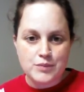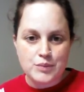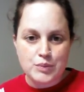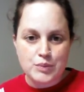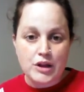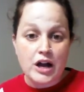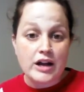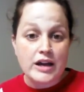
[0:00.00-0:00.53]

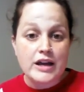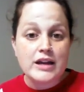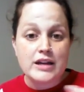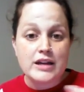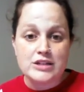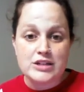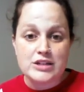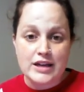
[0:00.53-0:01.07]
blogging
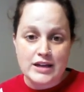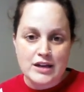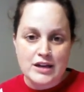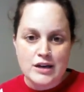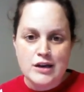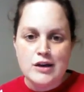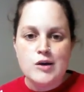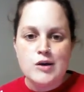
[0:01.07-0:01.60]
and like
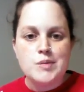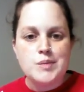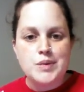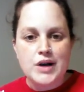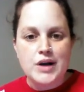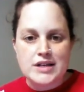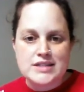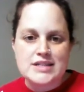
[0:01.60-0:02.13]

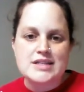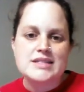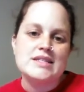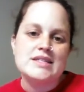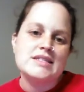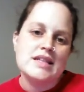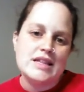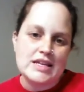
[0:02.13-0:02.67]

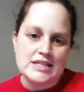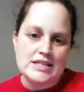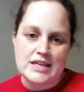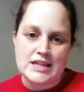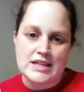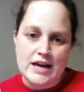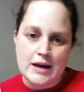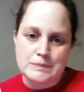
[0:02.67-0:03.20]
processes and things
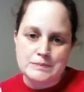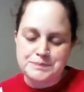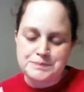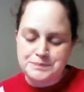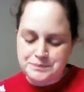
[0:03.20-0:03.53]
like that.